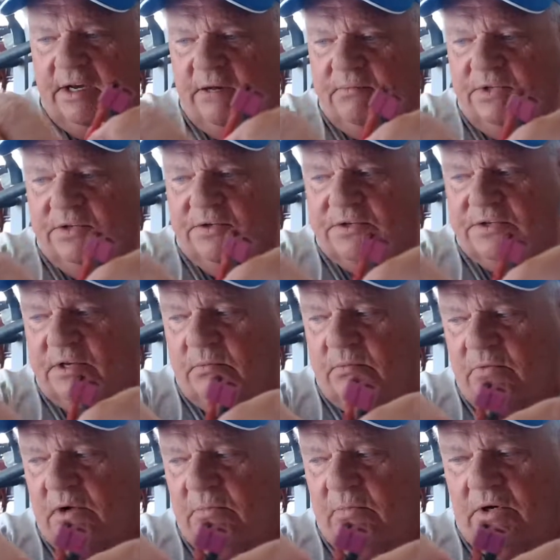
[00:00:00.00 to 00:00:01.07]
use
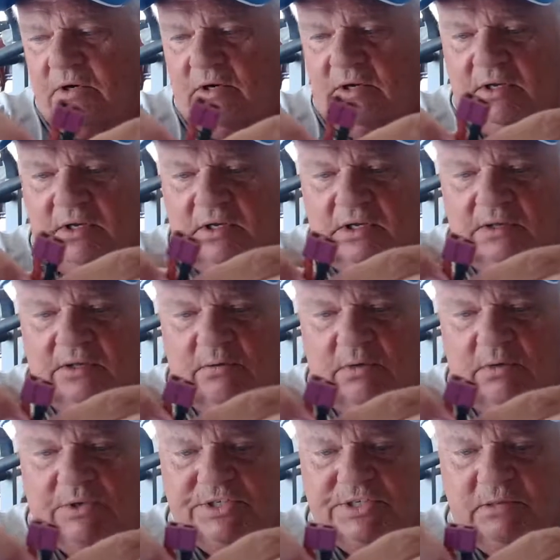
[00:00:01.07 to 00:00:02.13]
some the
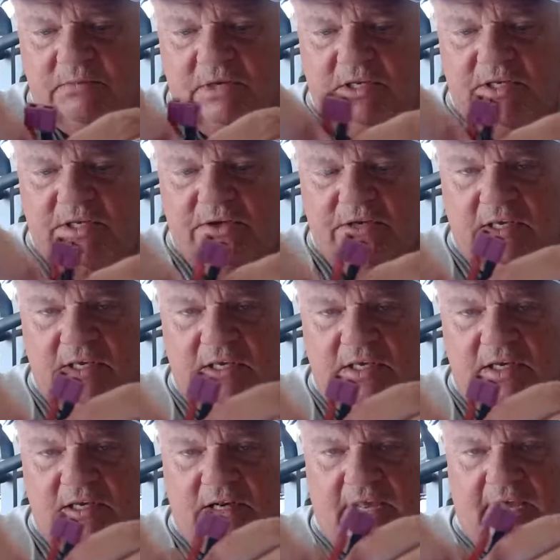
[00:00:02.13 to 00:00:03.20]
rubber cement you can
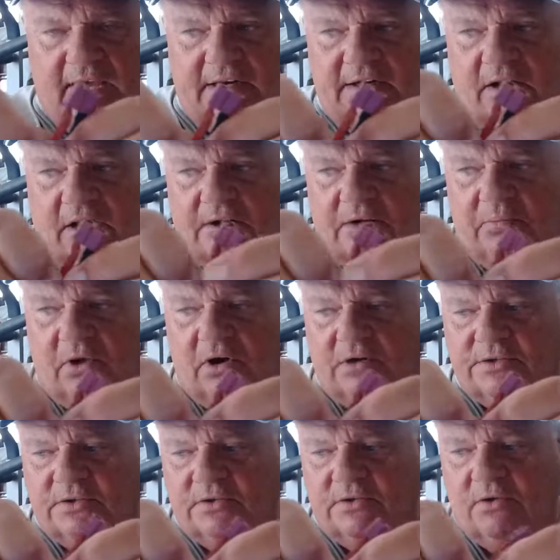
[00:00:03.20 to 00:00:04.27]
get at an auto
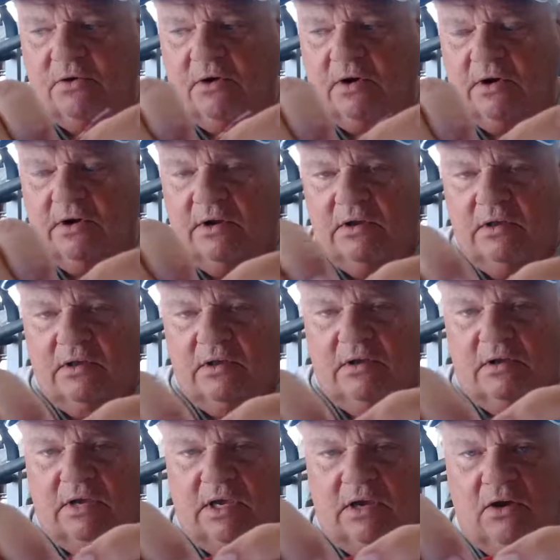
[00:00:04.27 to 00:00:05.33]
parts store,
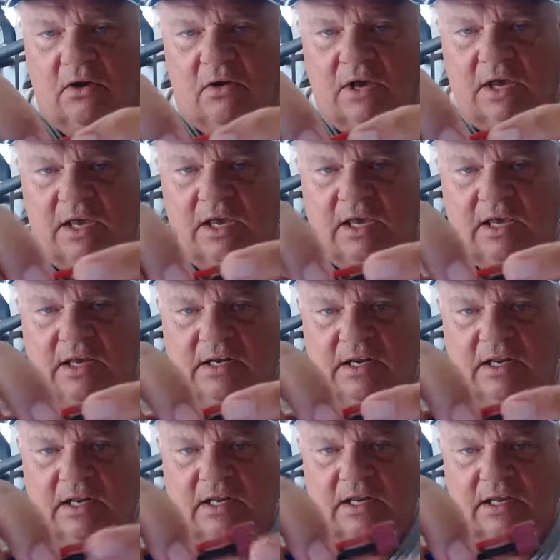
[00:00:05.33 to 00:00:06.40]
and go ahead
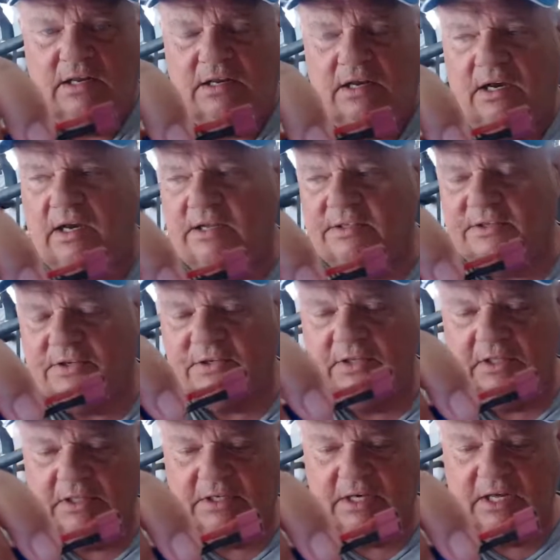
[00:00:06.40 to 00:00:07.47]
and
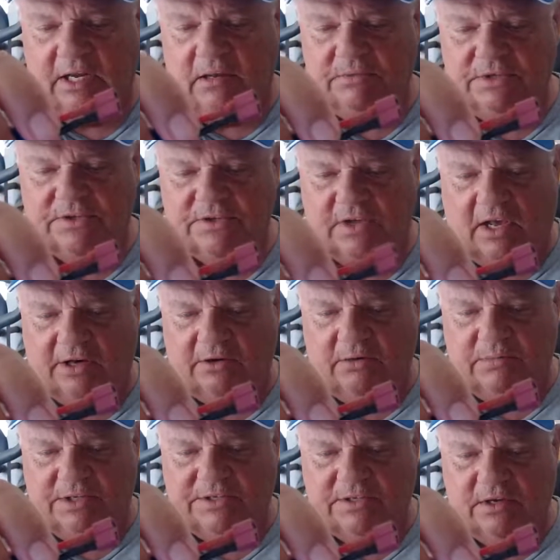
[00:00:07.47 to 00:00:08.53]
seal it up, just solder
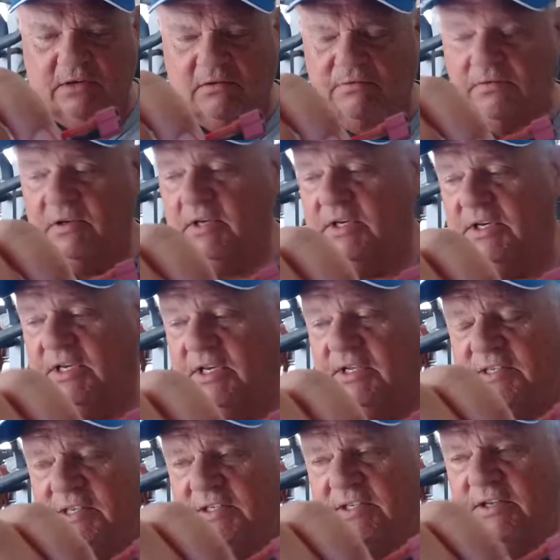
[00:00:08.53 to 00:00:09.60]
it myself.
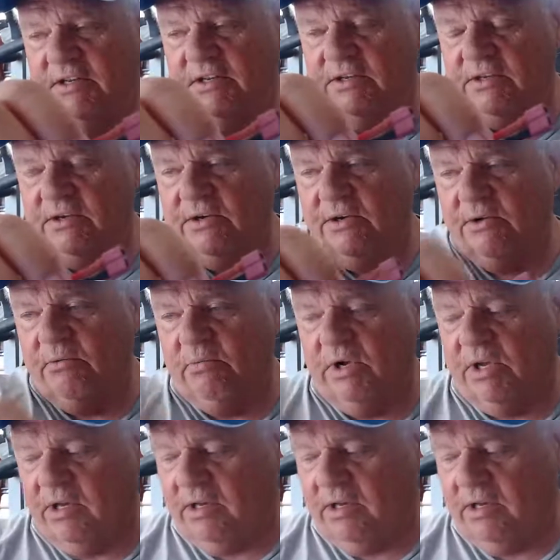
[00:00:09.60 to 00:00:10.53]
It's easy to do, but